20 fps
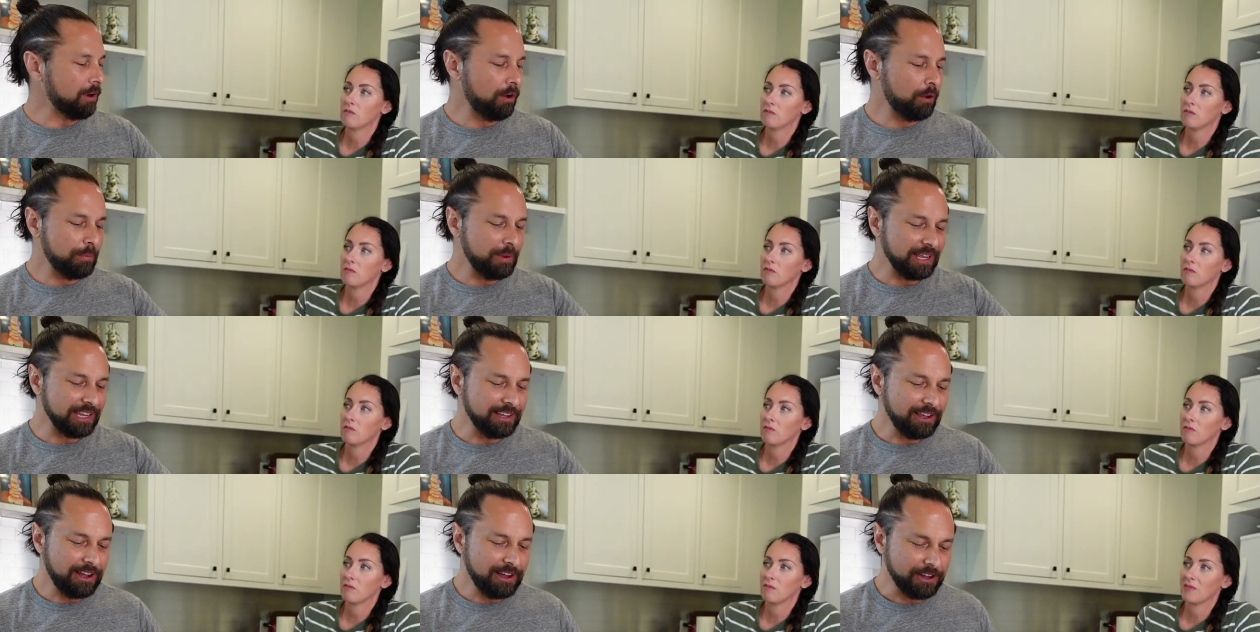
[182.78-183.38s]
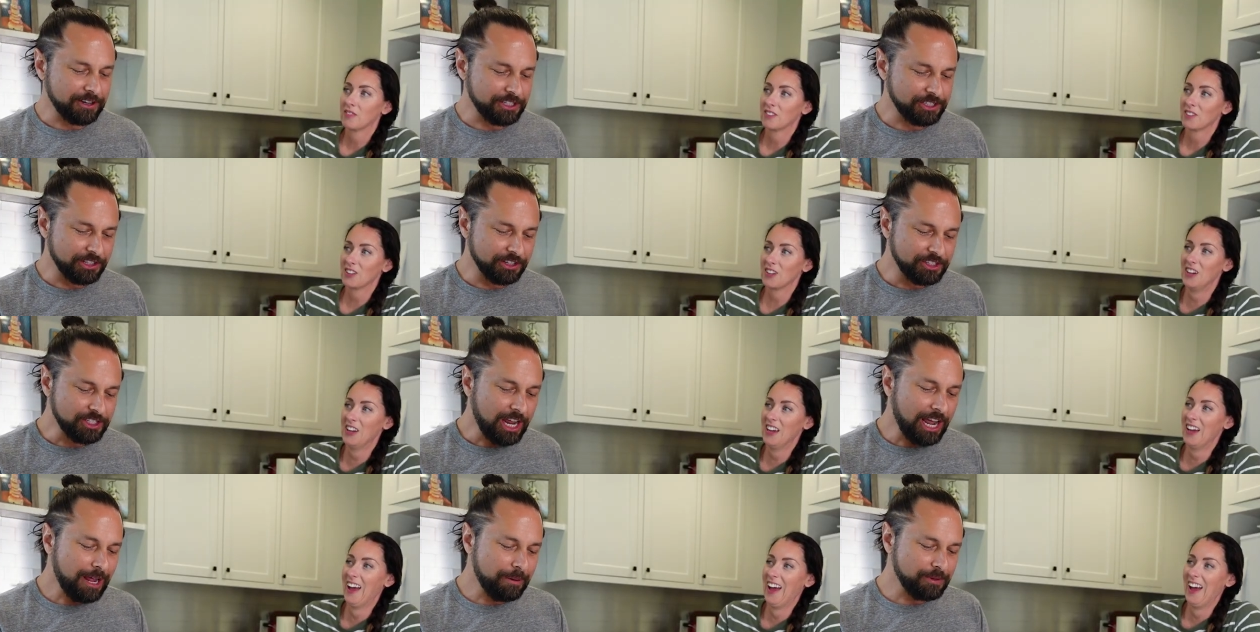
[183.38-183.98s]
Speaker 1: Oh my gosh,
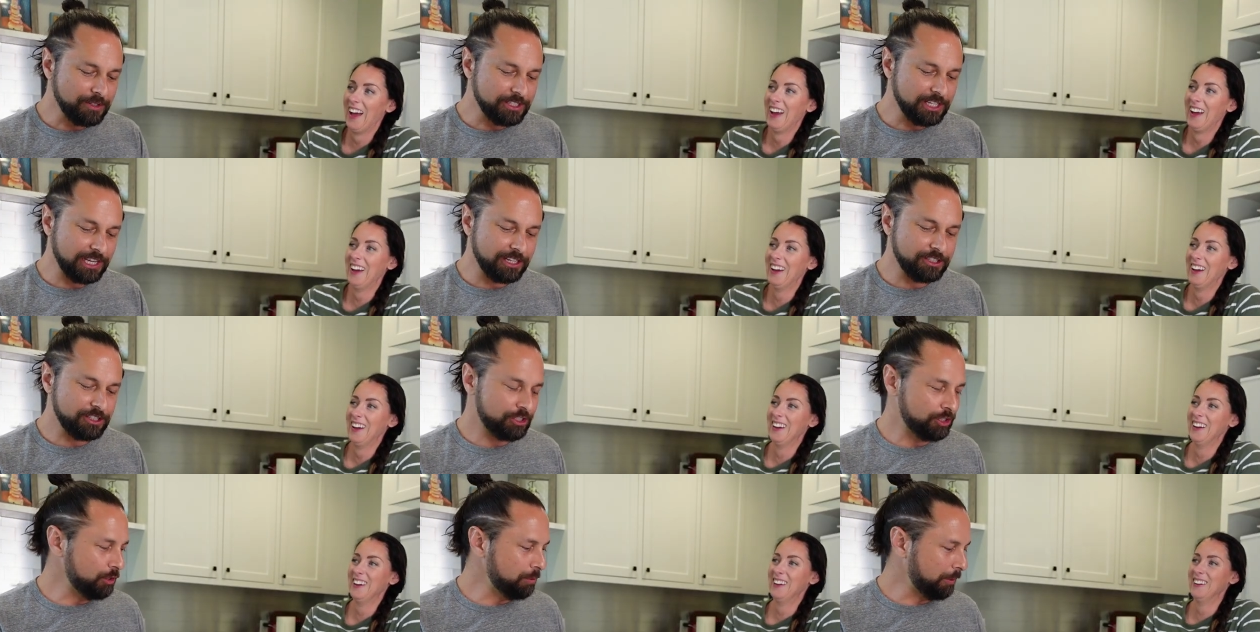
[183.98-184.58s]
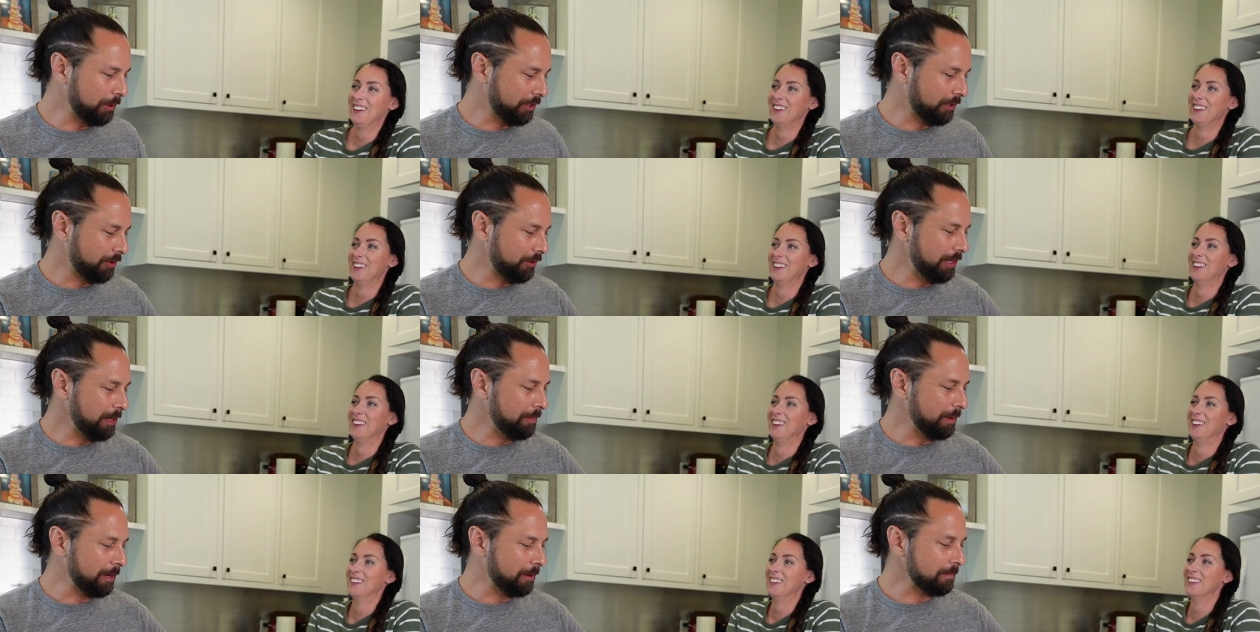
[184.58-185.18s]
the top is like super
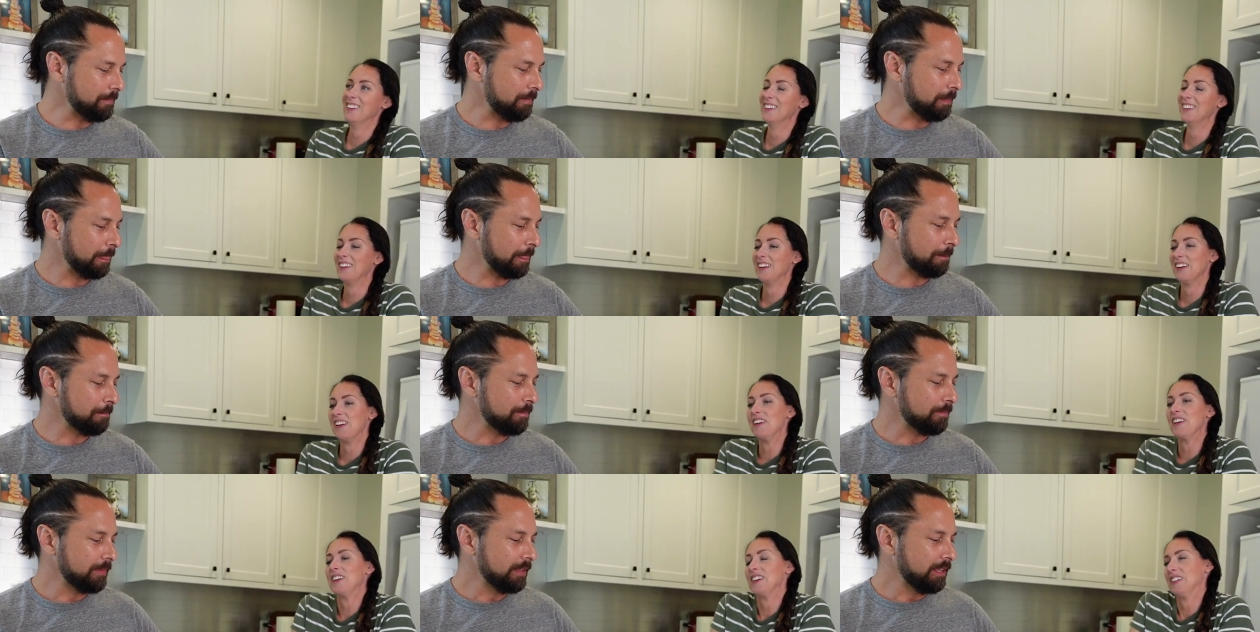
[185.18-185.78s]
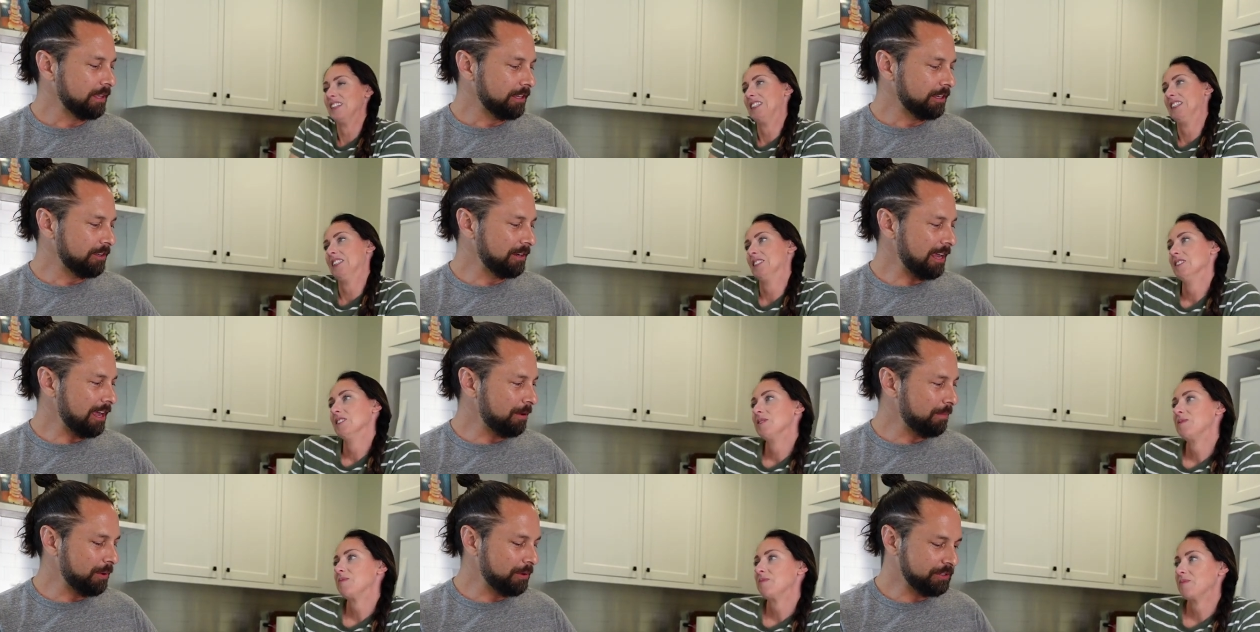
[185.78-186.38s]
creamy. You
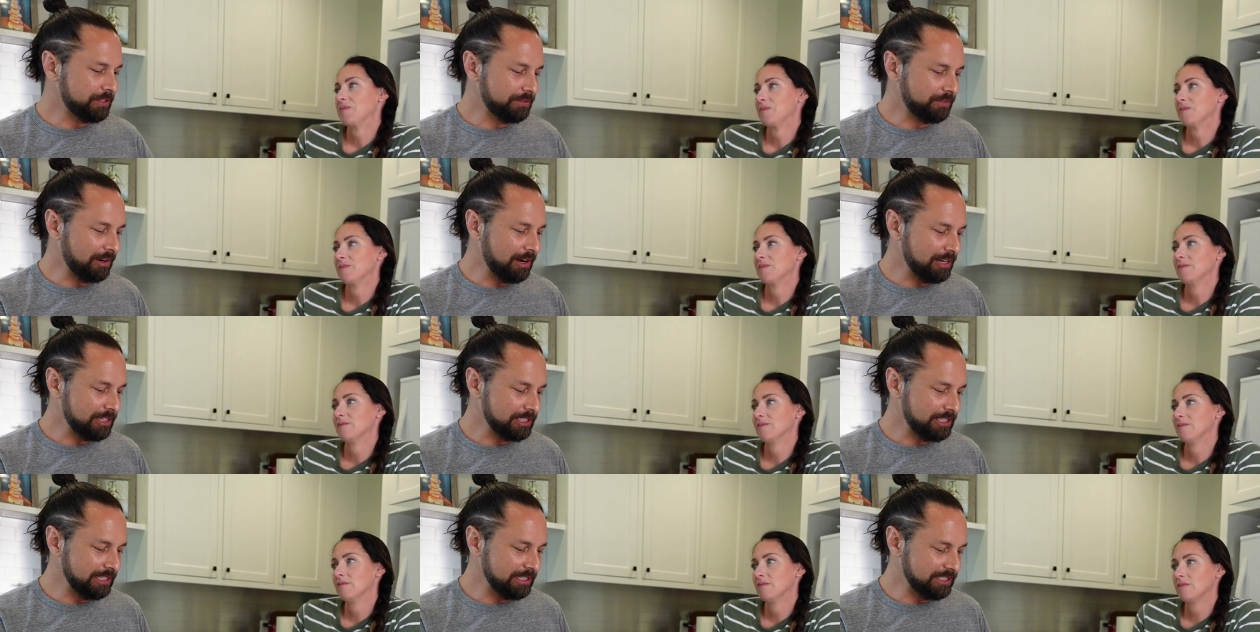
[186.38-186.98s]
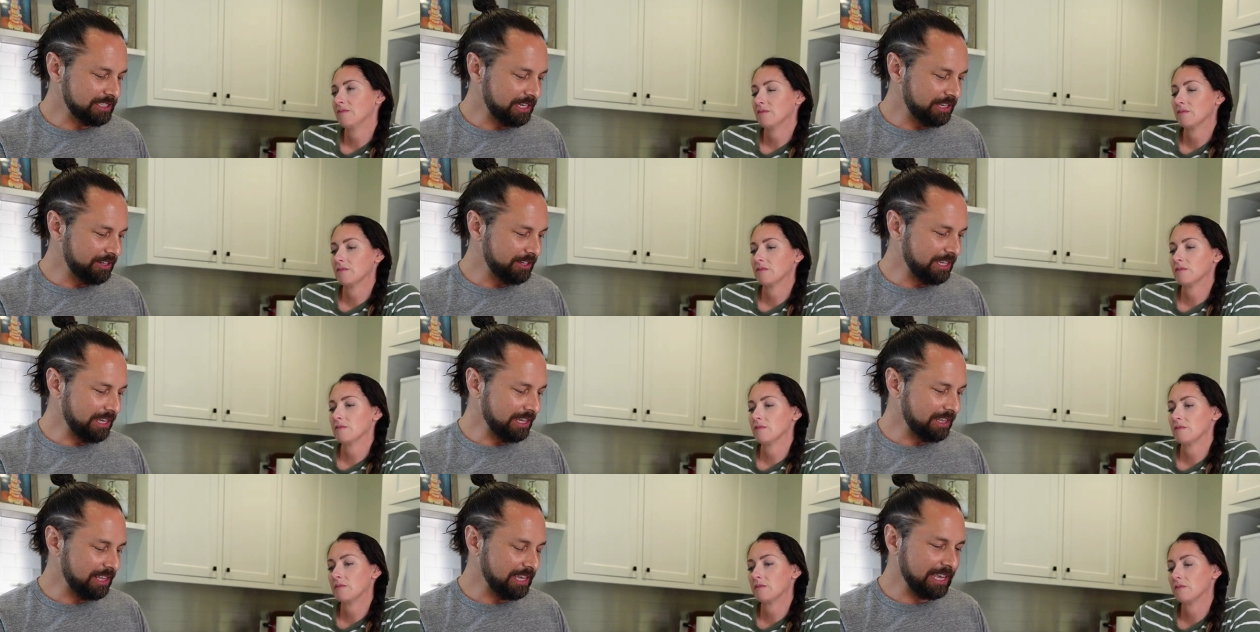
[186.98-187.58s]
know how most frostings that
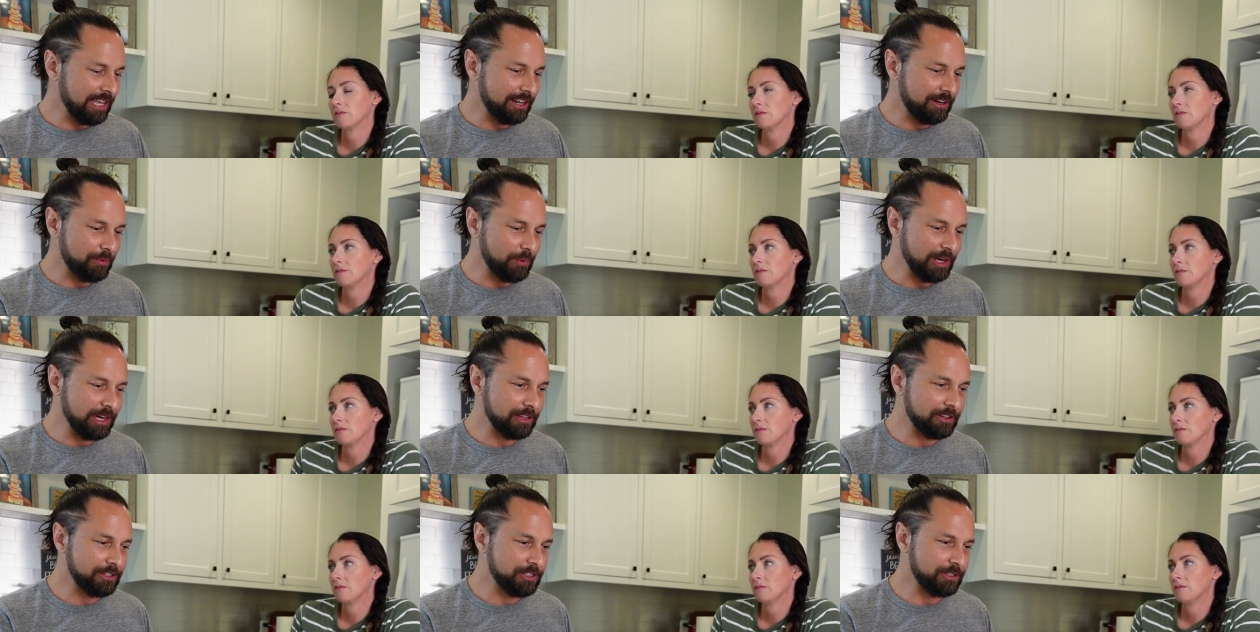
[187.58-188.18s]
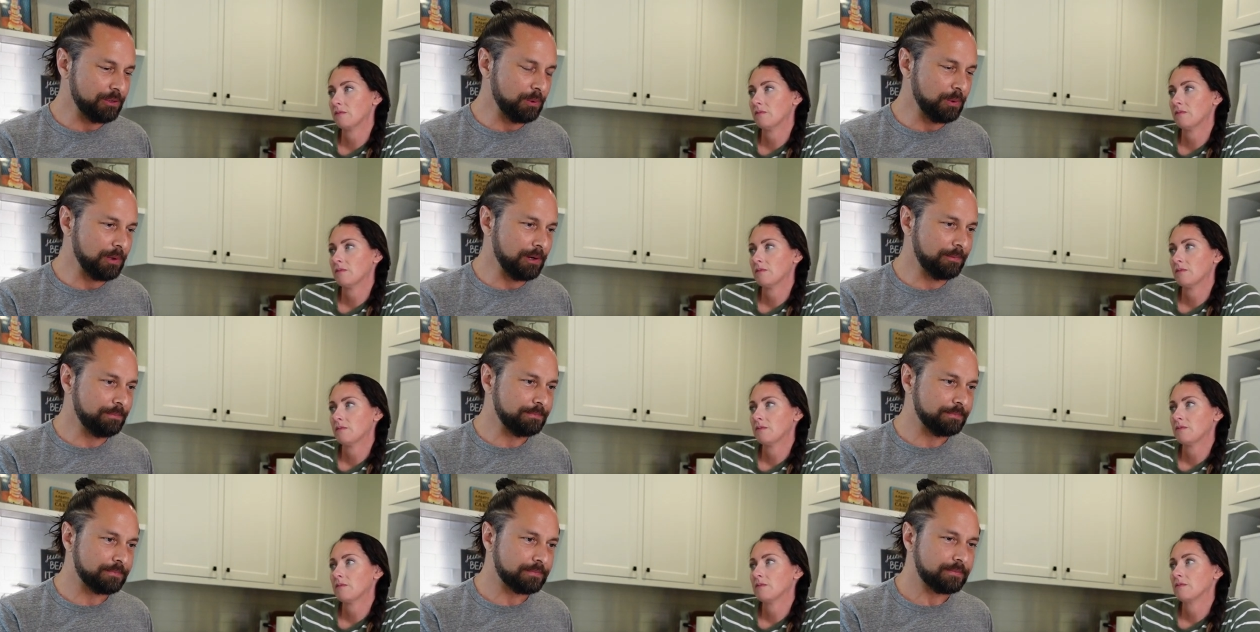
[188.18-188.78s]
you get like at a regular
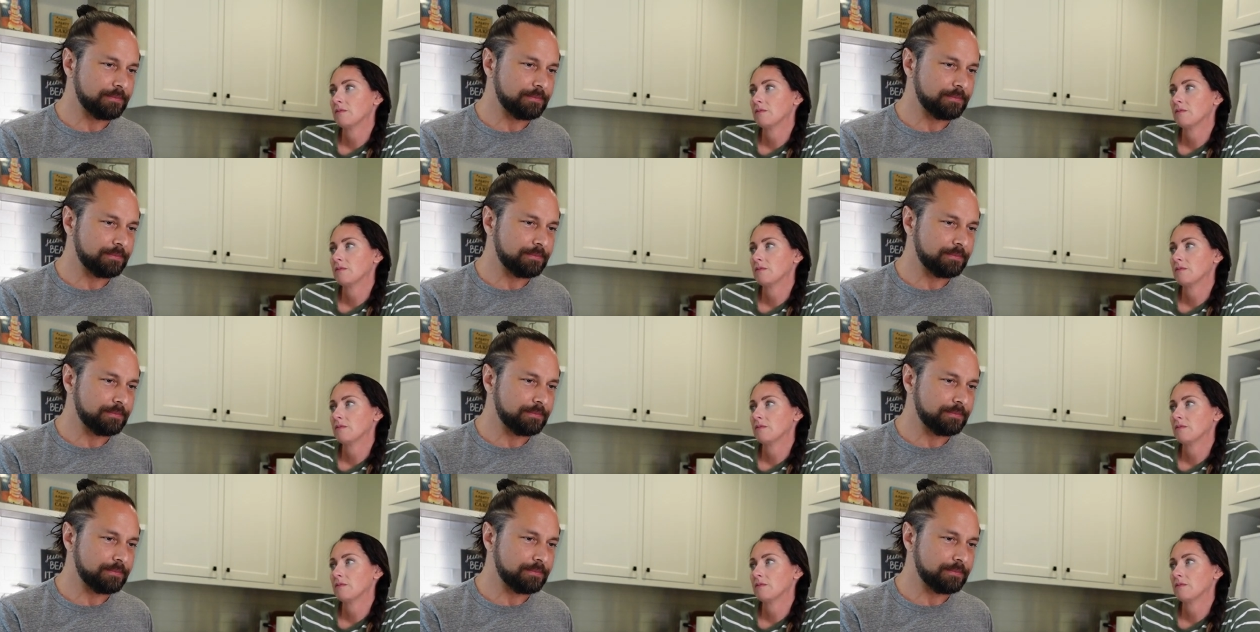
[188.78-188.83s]
store